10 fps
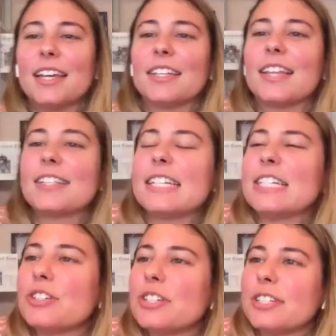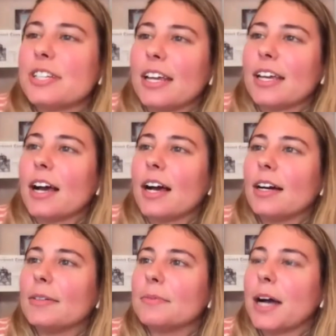That's interesting.
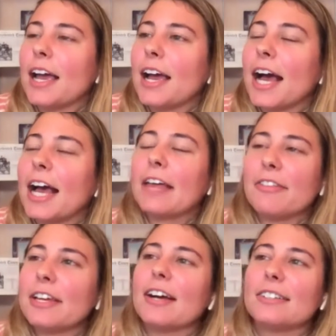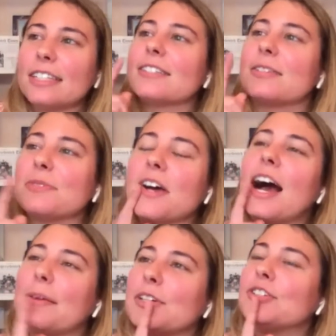Um, I, I think I'll need some
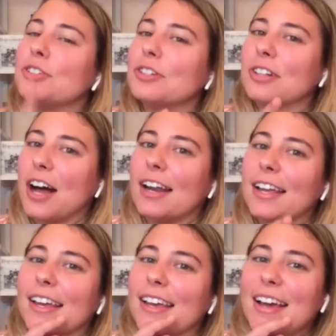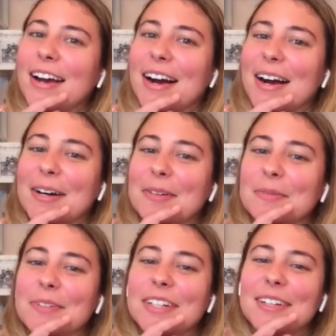time to noodle on it.
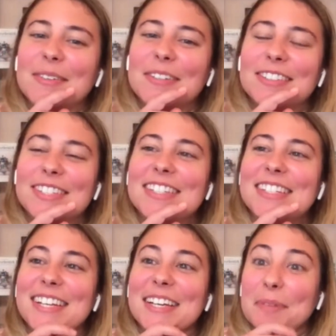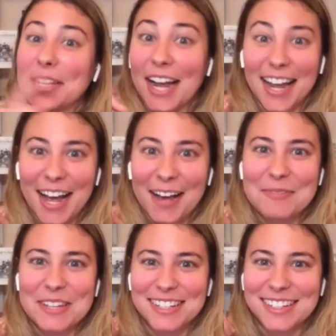Um, to see but I, i'll
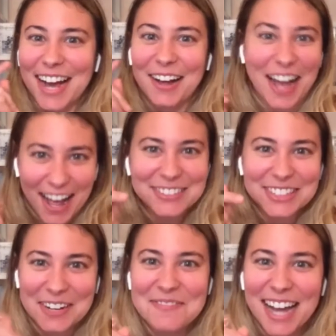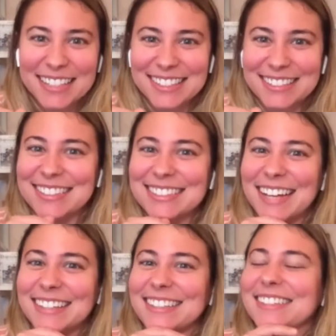be i'll have to come back to you and
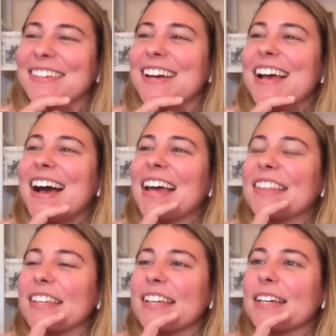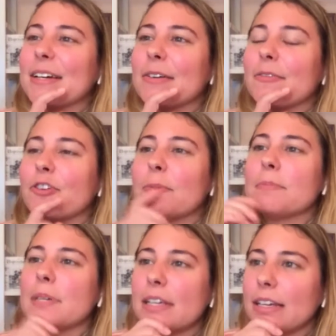tell you i think for
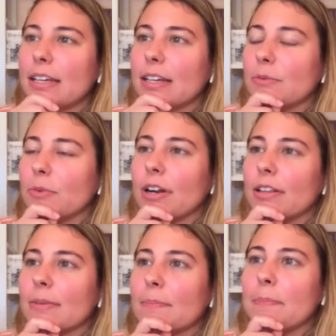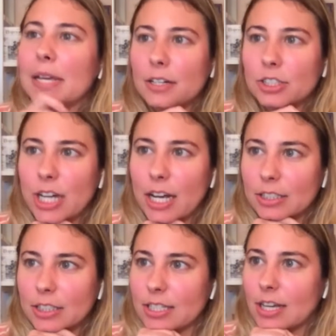me one of the bigger
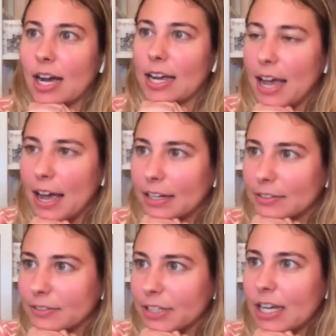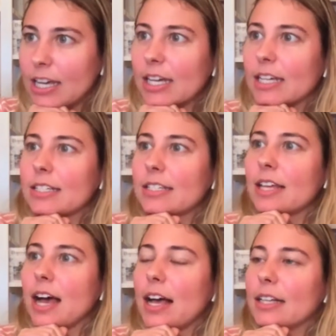challenges i have is
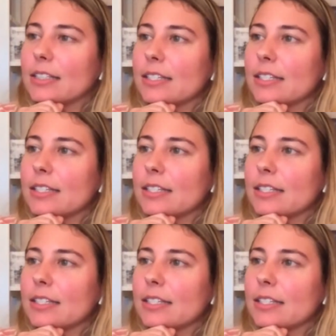that